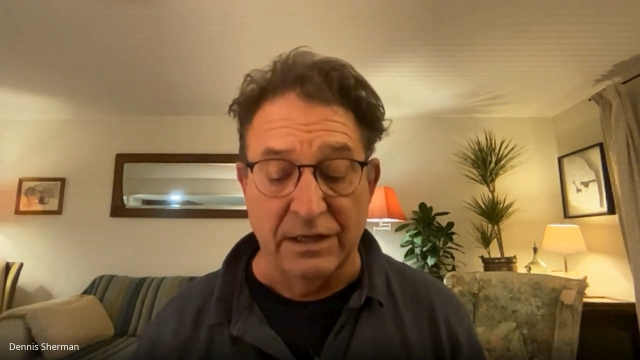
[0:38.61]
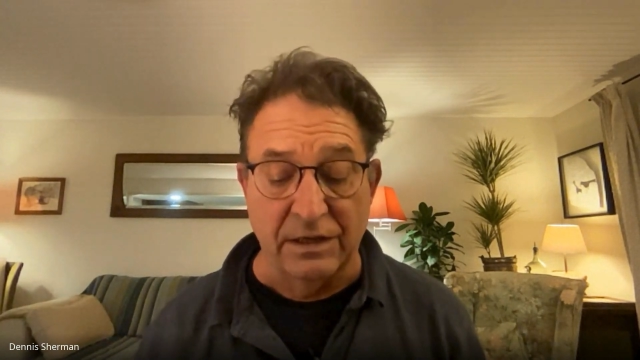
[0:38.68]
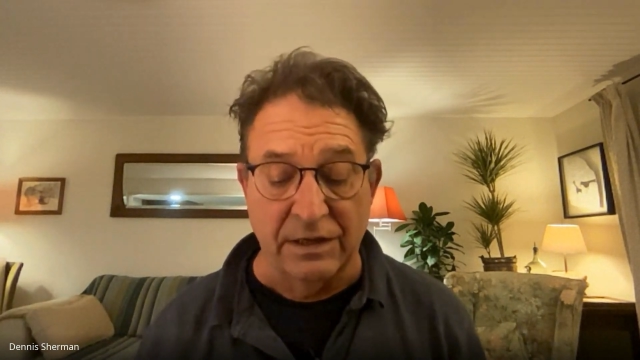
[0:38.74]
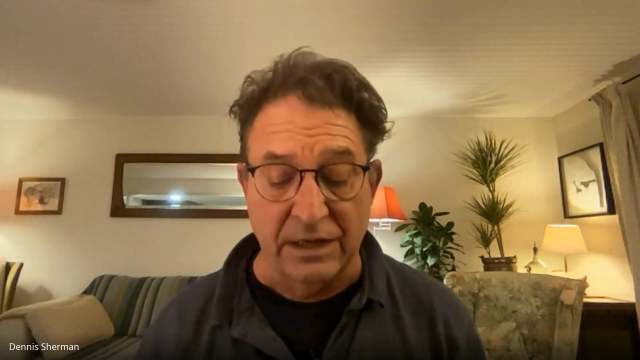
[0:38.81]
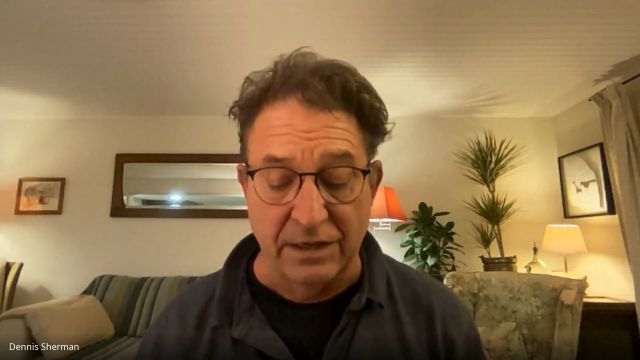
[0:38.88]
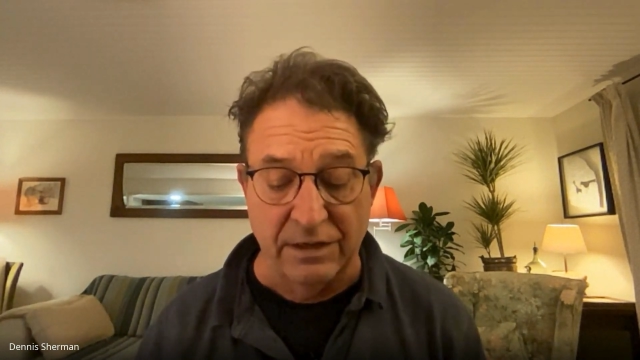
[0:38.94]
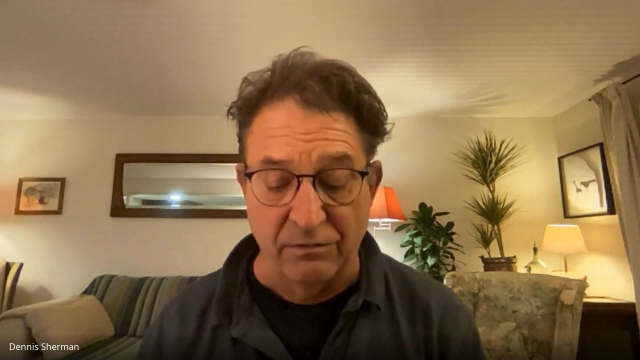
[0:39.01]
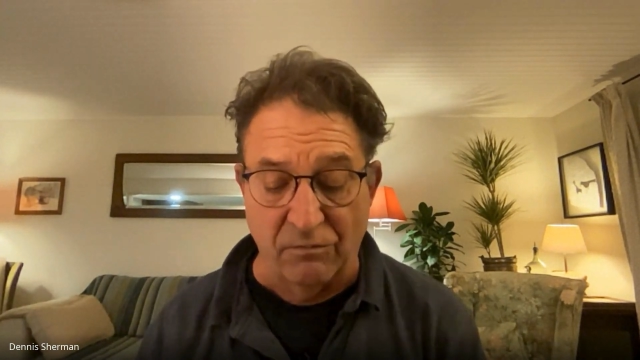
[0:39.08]
you go
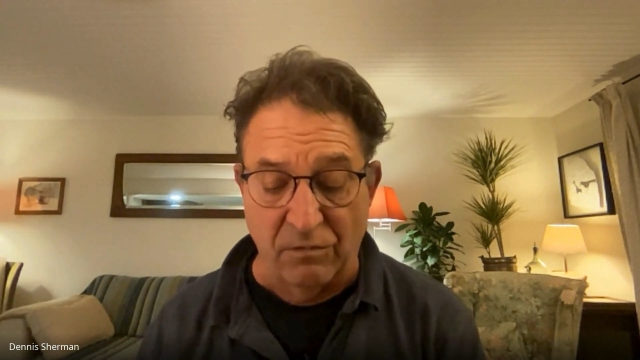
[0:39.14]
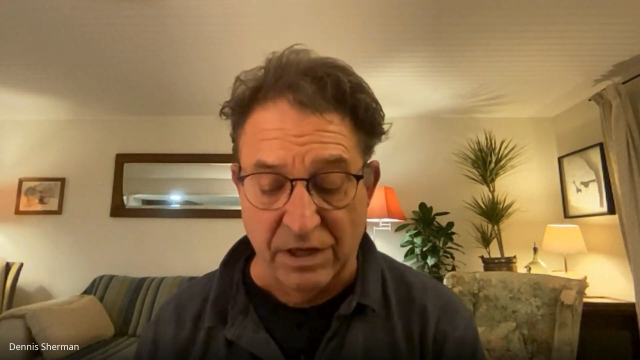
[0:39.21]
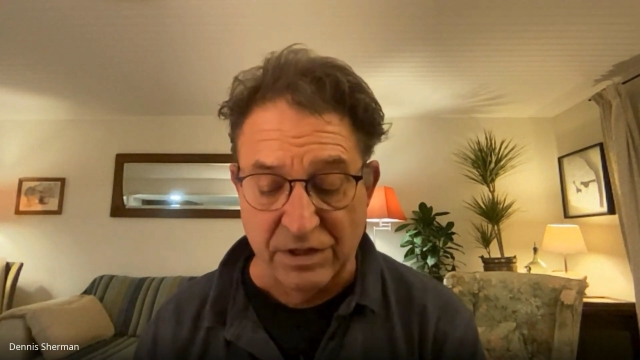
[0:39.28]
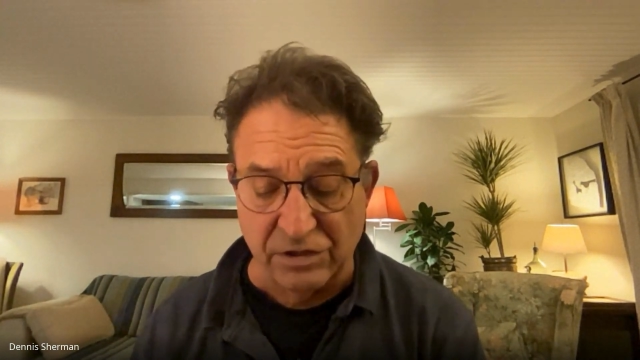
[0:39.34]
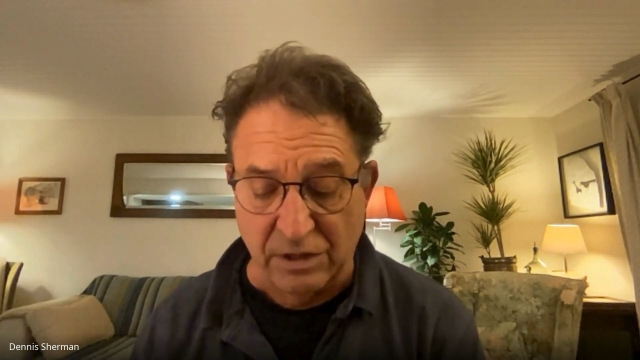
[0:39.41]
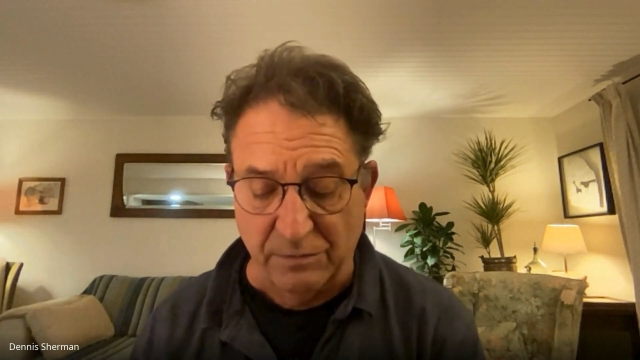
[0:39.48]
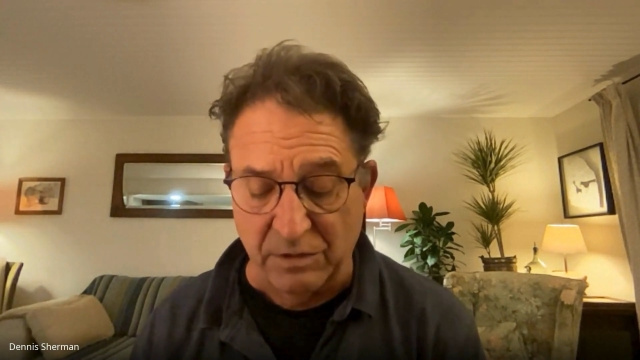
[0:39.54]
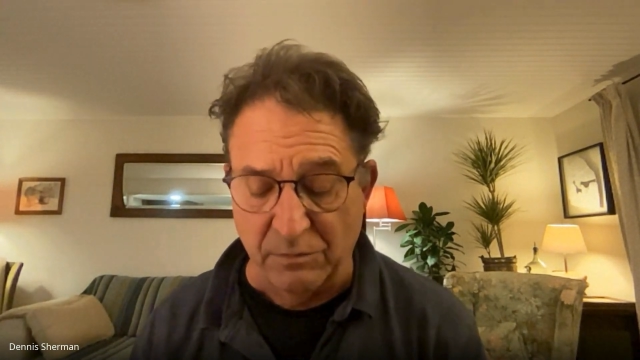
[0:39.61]
down to the wine
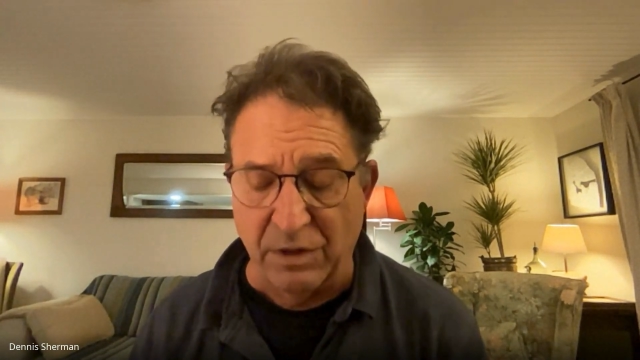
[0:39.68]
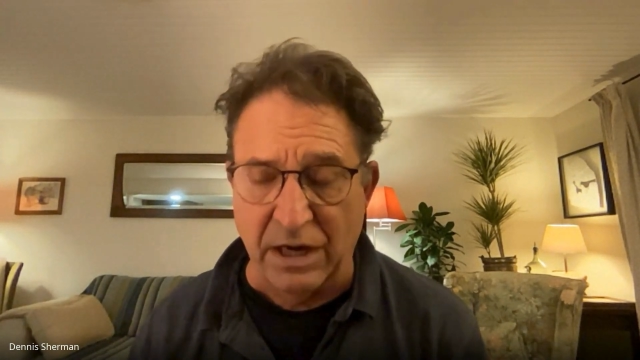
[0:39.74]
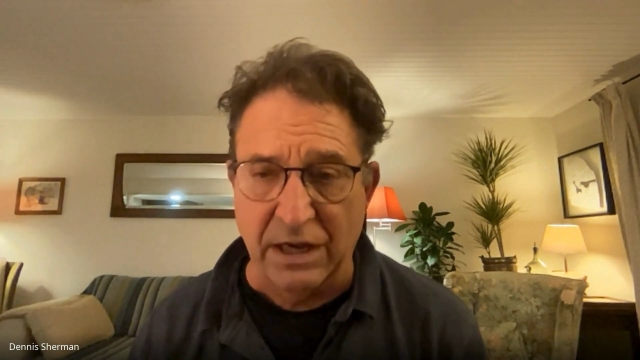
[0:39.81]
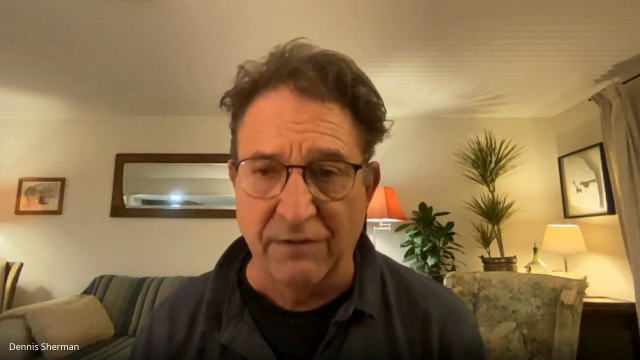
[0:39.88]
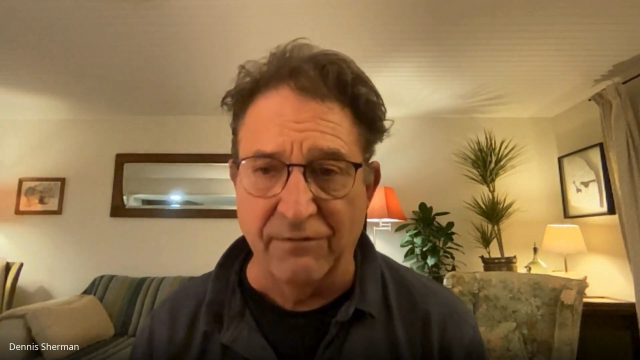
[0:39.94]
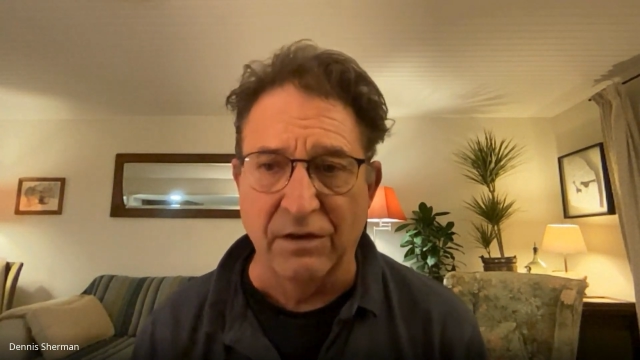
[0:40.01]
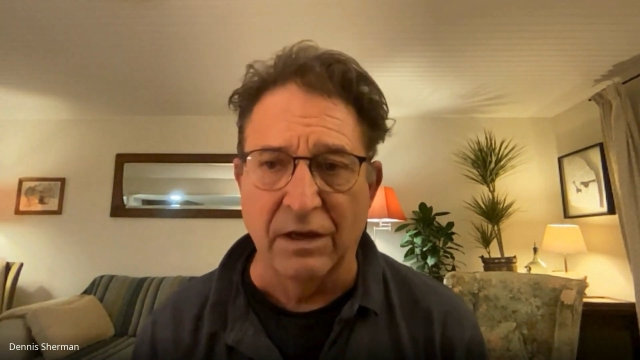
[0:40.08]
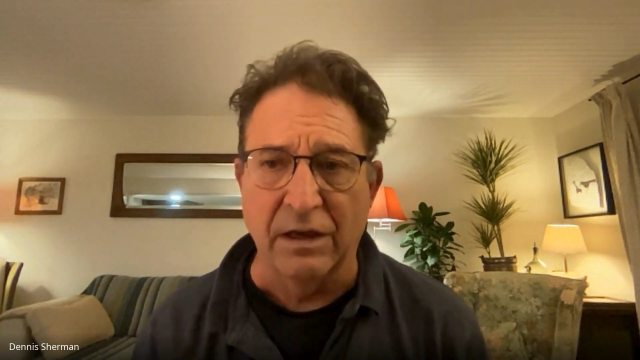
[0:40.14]
shop, you buy
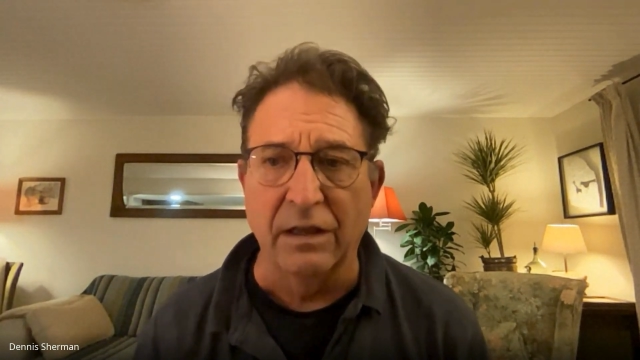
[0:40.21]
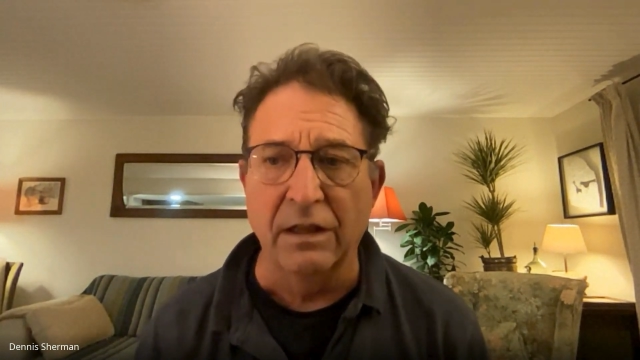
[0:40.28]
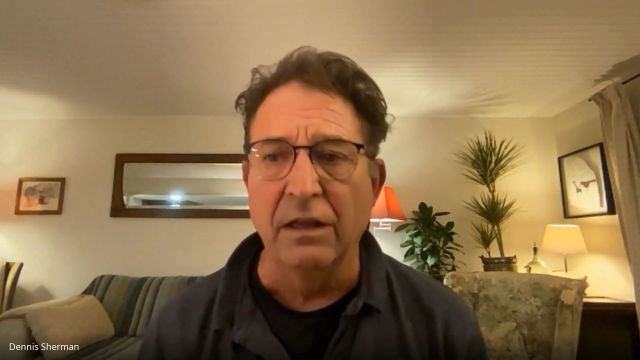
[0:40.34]
a, uh,